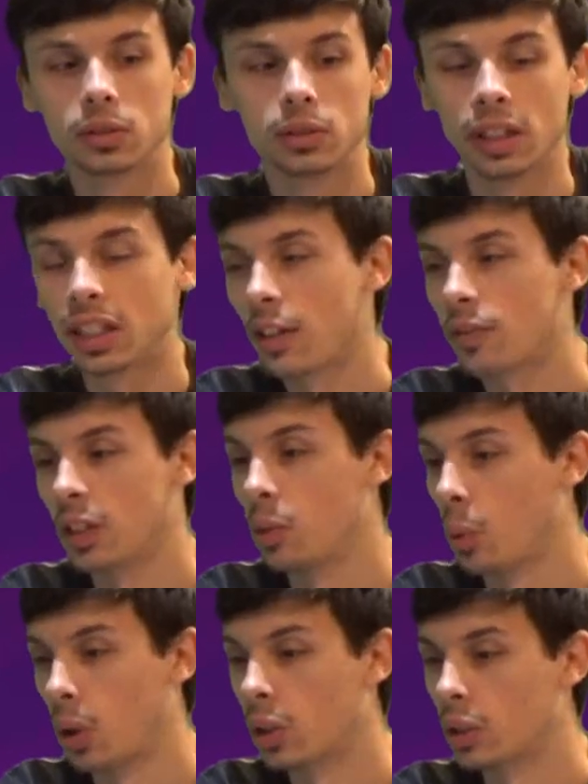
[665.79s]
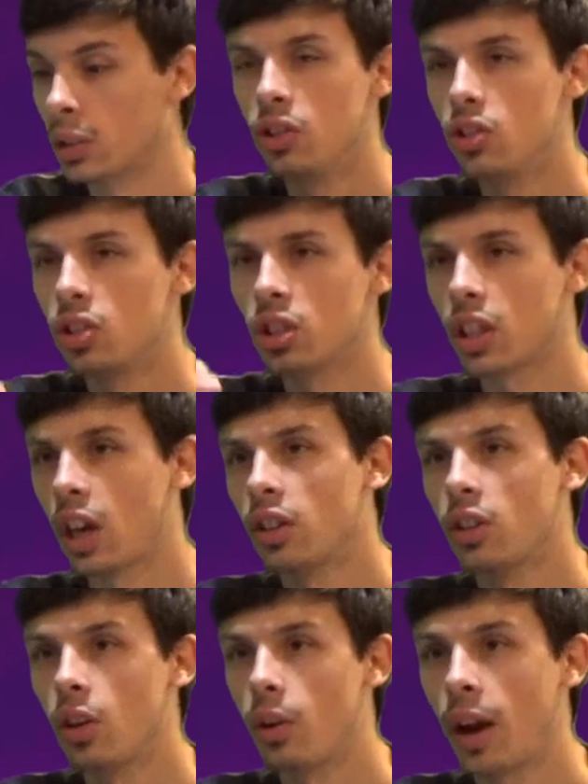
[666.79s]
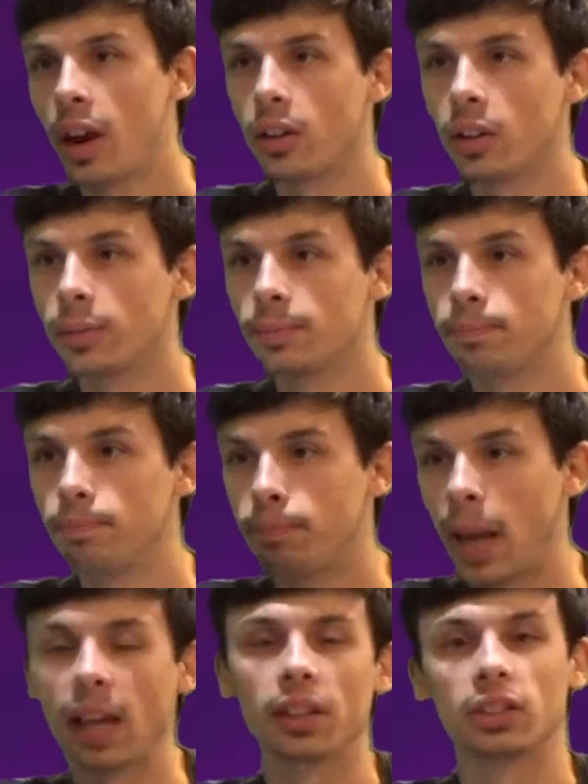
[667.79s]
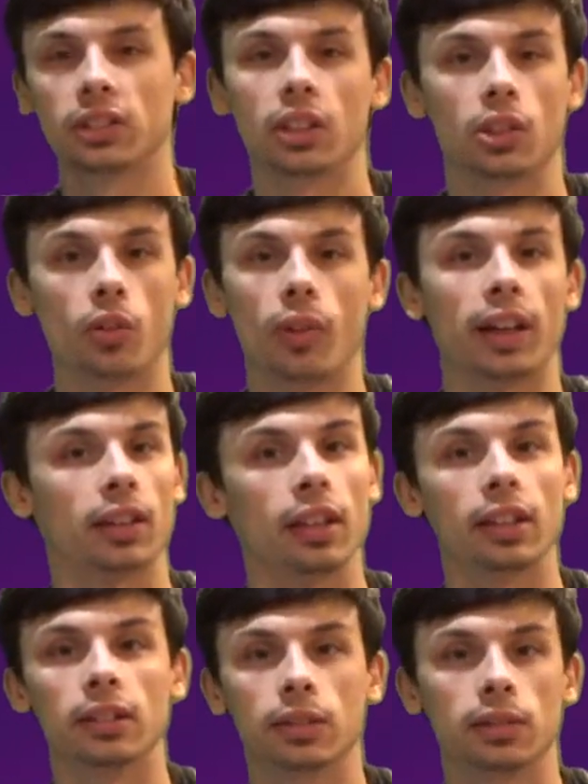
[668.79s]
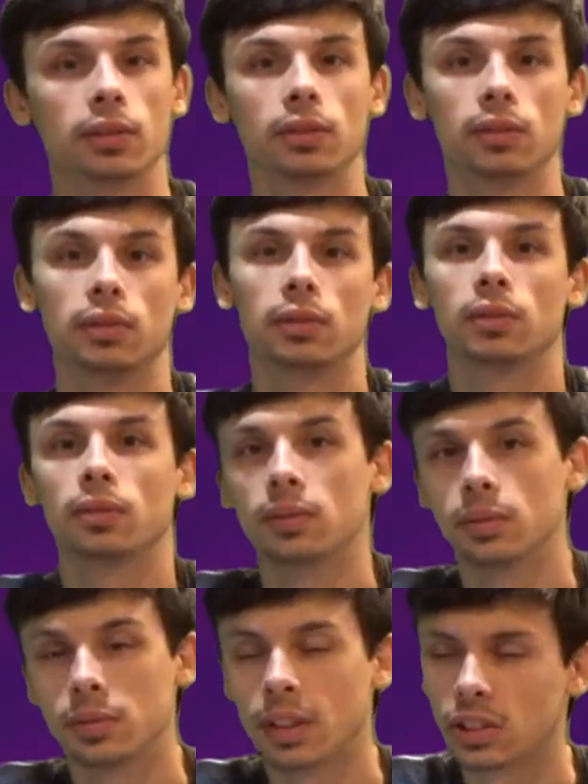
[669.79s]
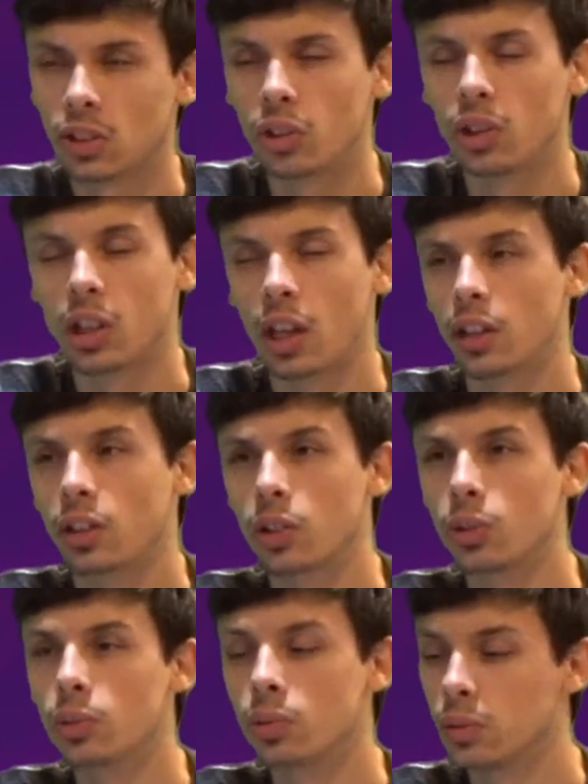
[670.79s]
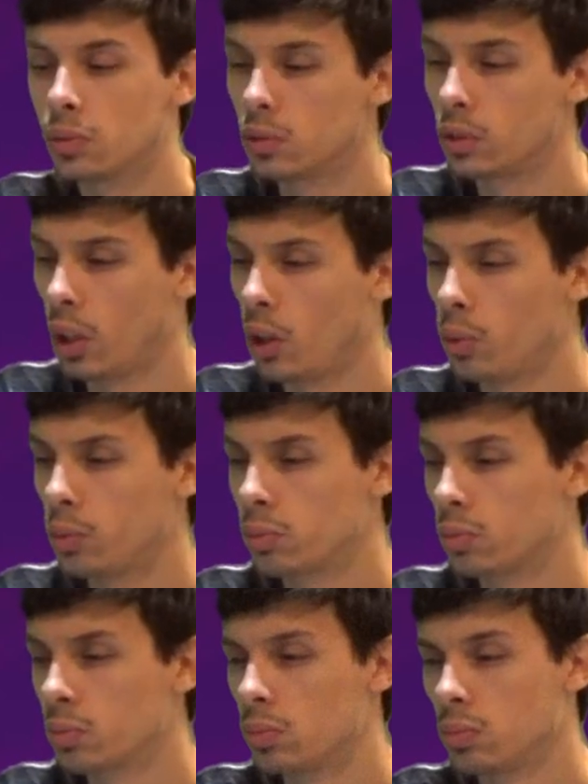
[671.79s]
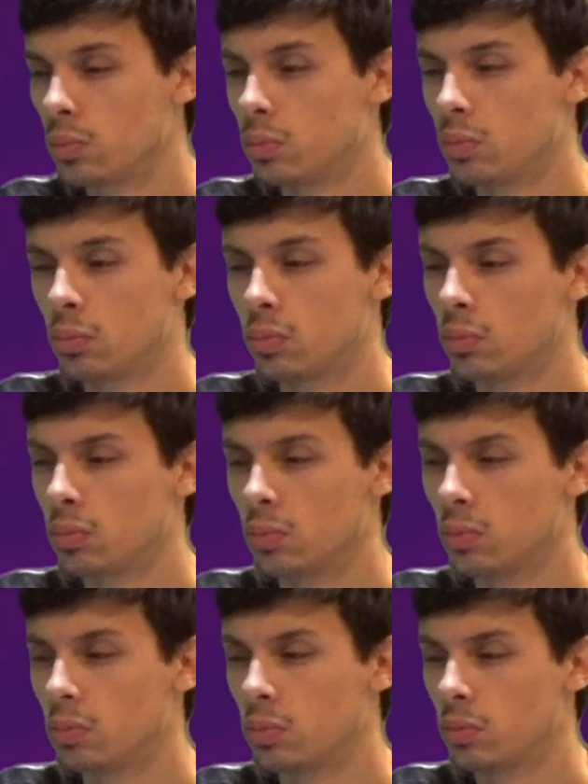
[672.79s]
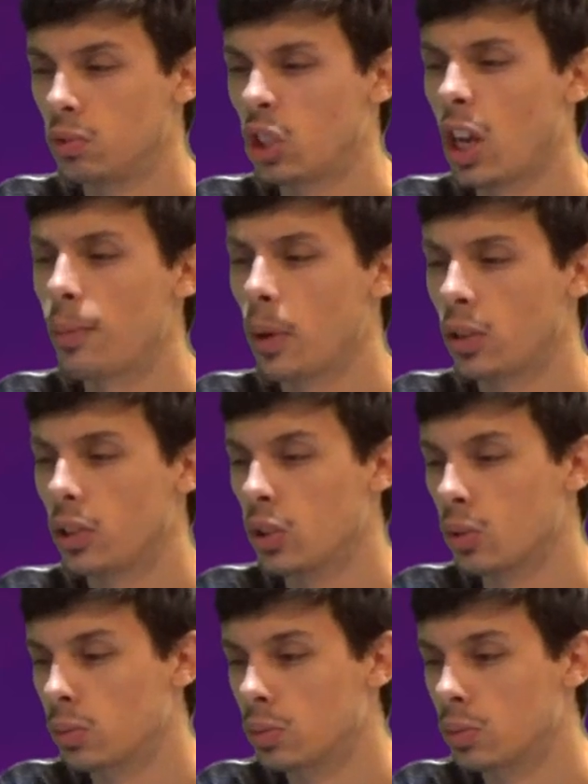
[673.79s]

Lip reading: It could definitely work. You just gotta know how to balance it correctly. That's all you gotta do. So, shame on you.